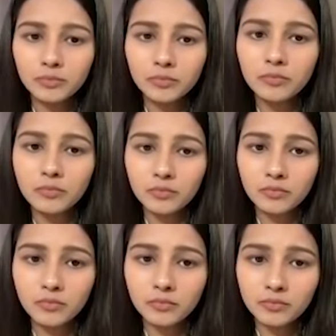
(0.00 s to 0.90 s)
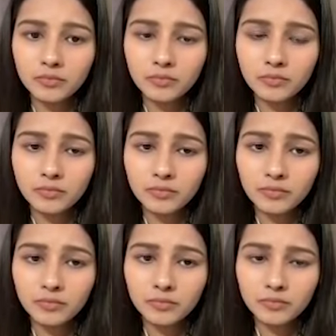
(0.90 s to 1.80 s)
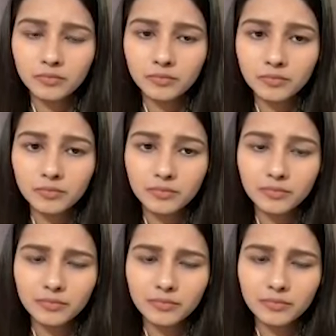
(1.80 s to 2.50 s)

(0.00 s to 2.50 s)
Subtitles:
(silent)